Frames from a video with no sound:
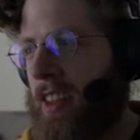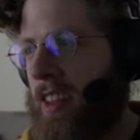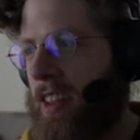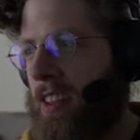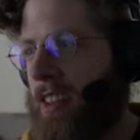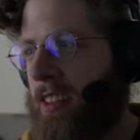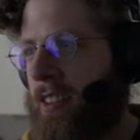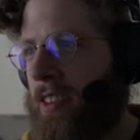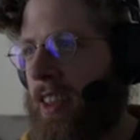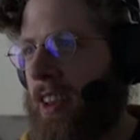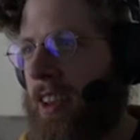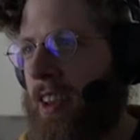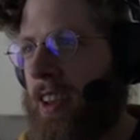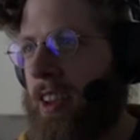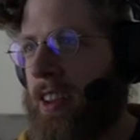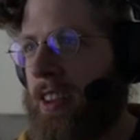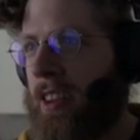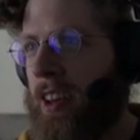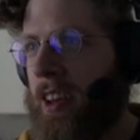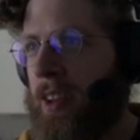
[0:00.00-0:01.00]
It's like a
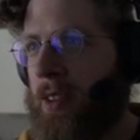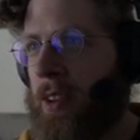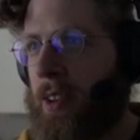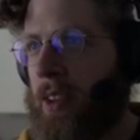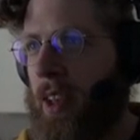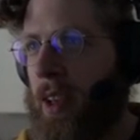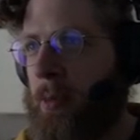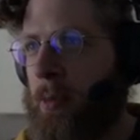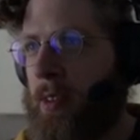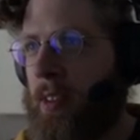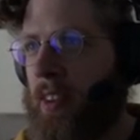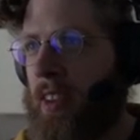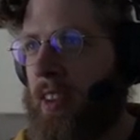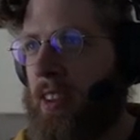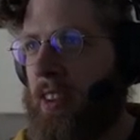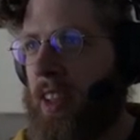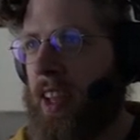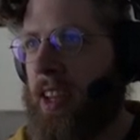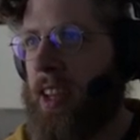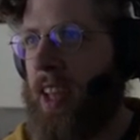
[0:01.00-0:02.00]
lot of attempts at
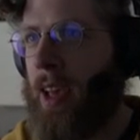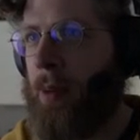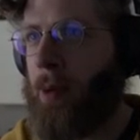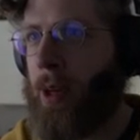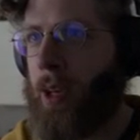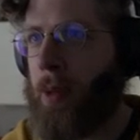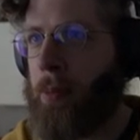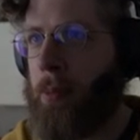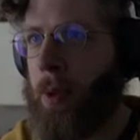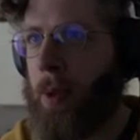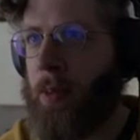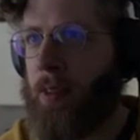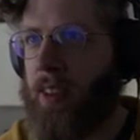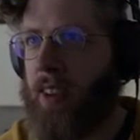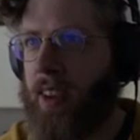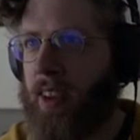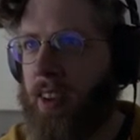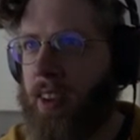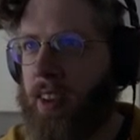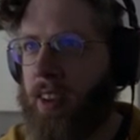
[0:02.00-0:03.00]
dynamic
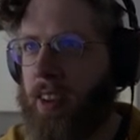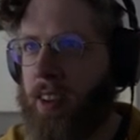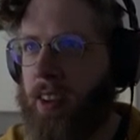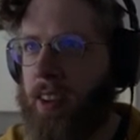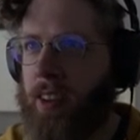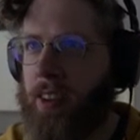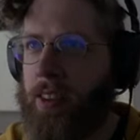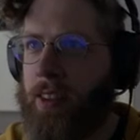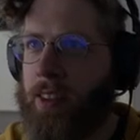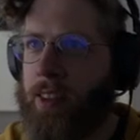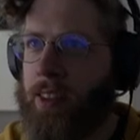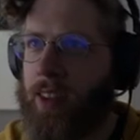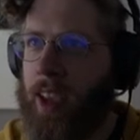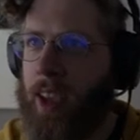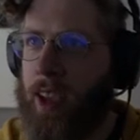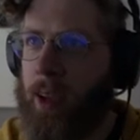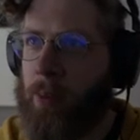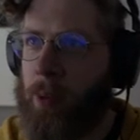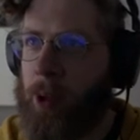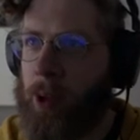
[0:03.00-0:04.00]
music in this
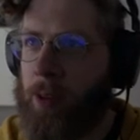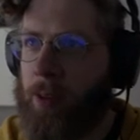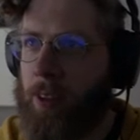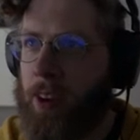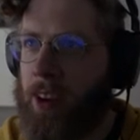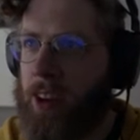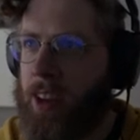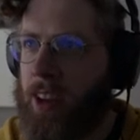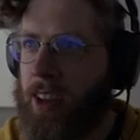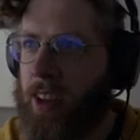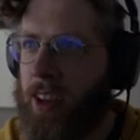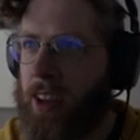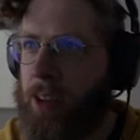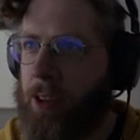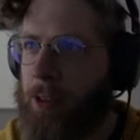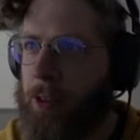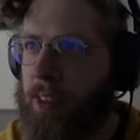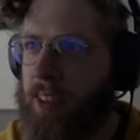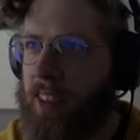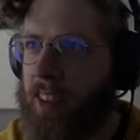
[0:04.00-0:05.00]
game that are very
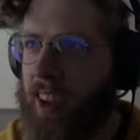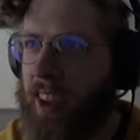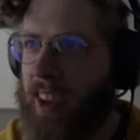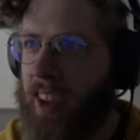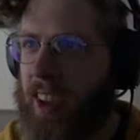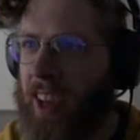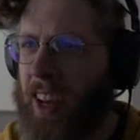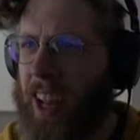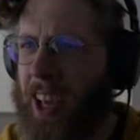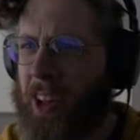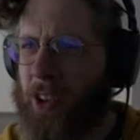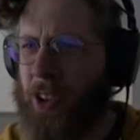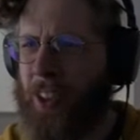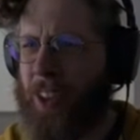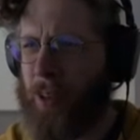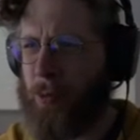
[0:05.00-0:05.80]
interesting and actually